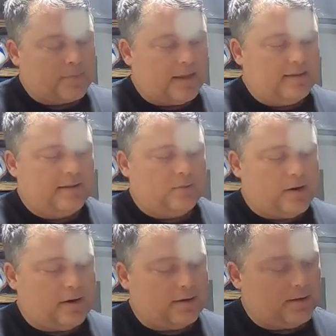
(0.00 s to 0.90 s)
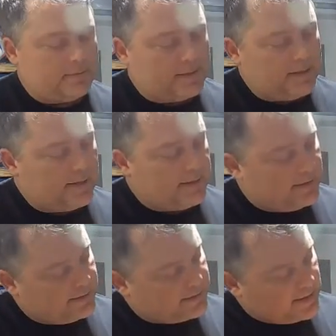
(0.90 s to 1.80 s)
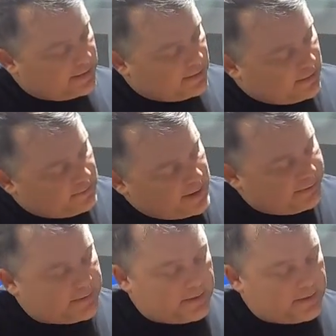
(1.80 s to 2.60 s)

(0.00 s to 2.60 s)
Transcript: And then the wire comes in and it's kind of all wrapped